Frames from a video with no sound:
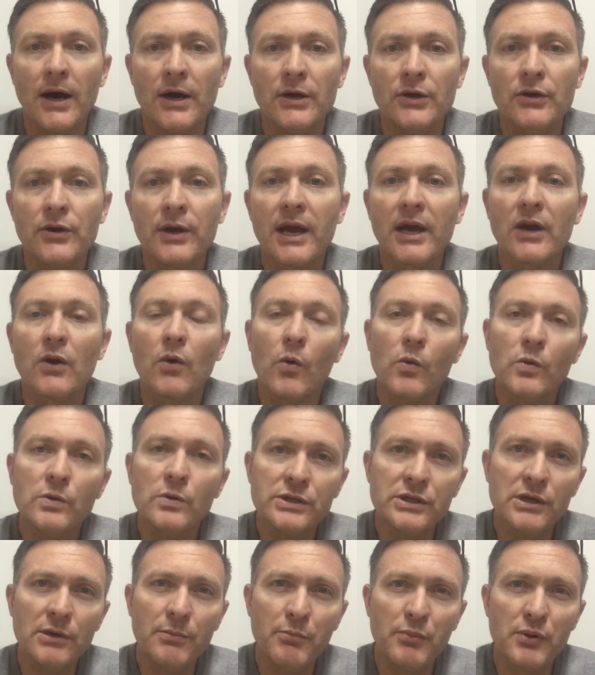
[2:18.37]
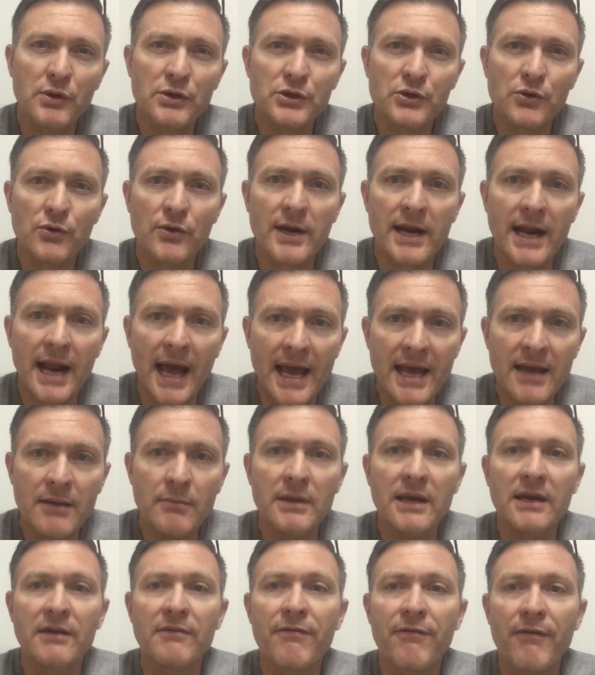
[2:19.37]
You can also put your name
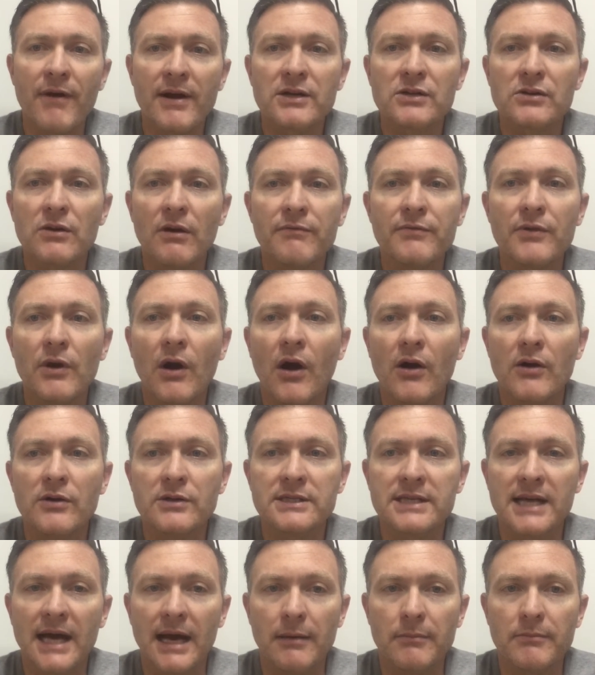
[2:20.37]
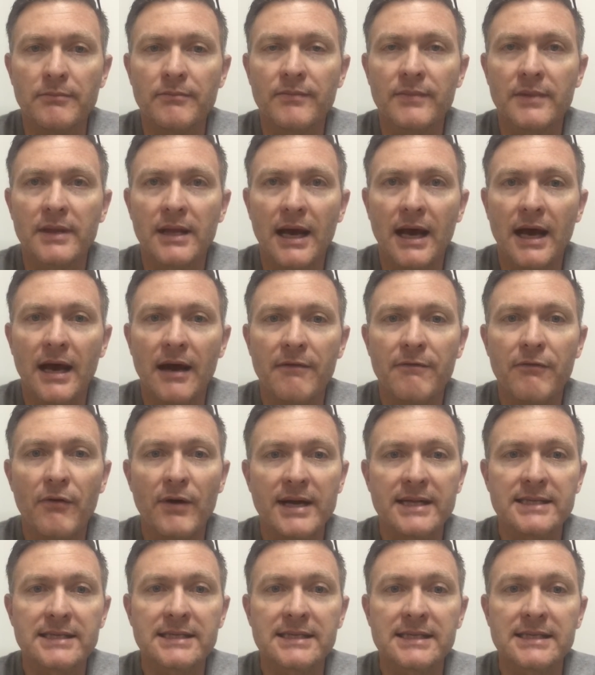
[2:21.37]
in front of your hometown. Uh, for
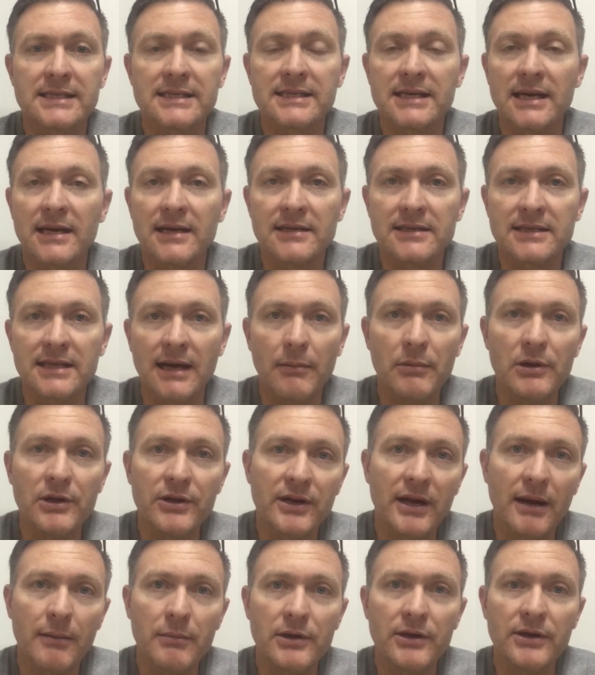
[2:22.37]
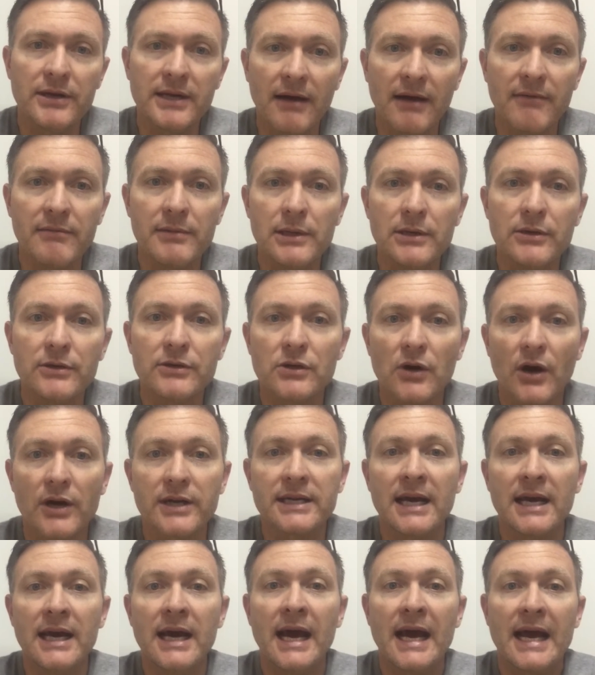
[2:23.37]
instance,
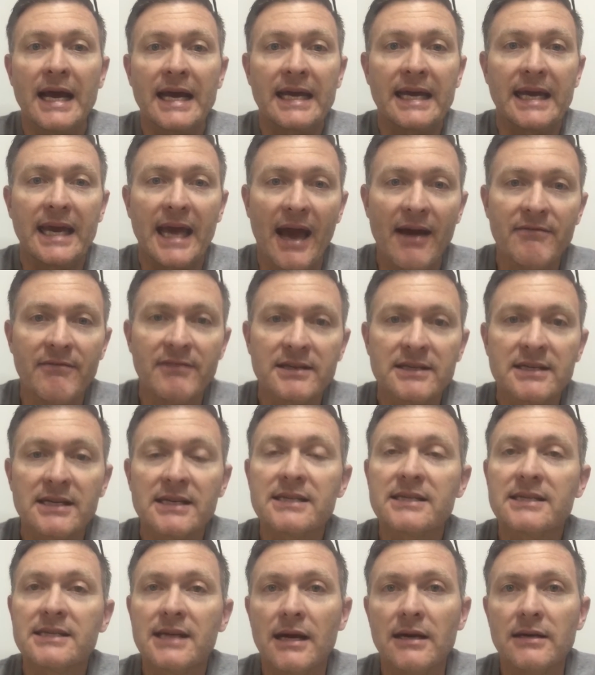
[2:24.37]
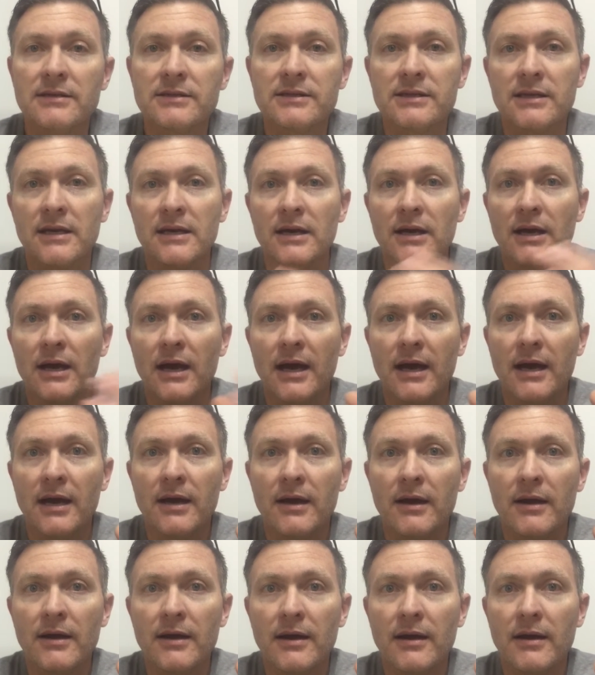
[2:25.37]

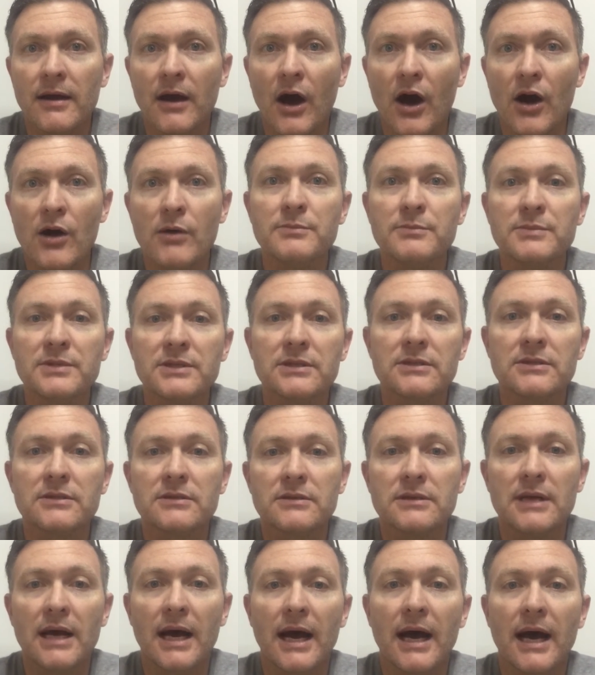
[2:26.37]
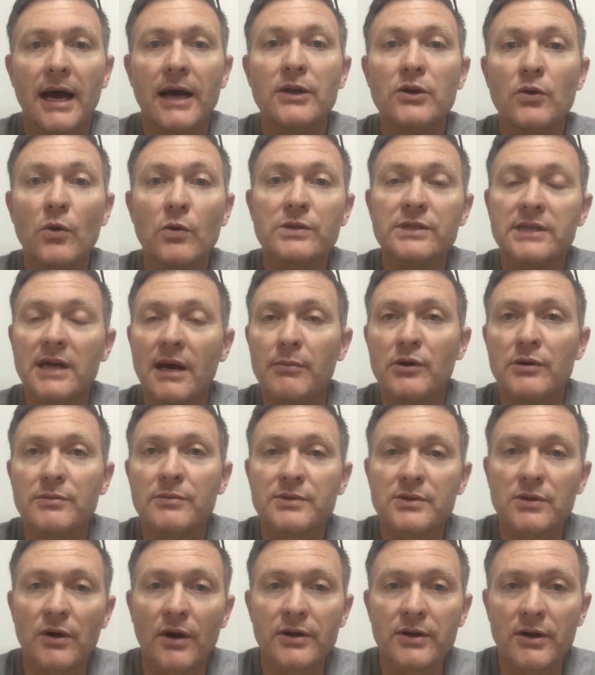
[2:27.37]
www.gavinsells.homes.co.za uh, uh,
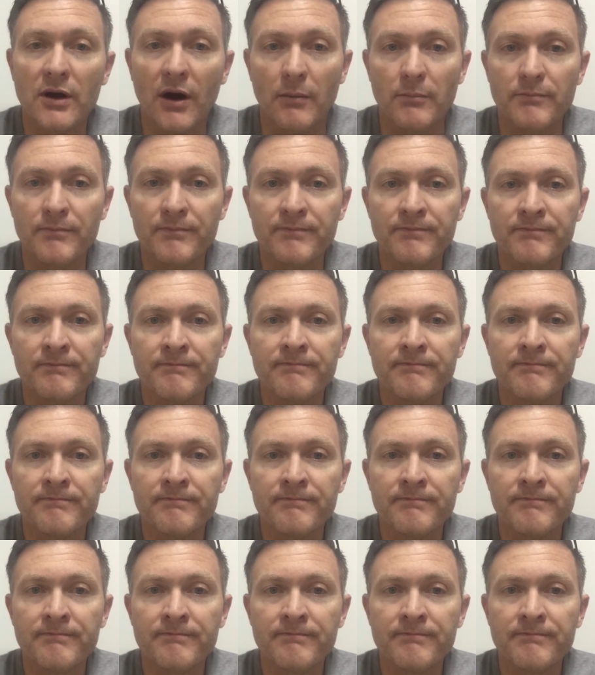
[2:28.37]
yoursuburbs.com.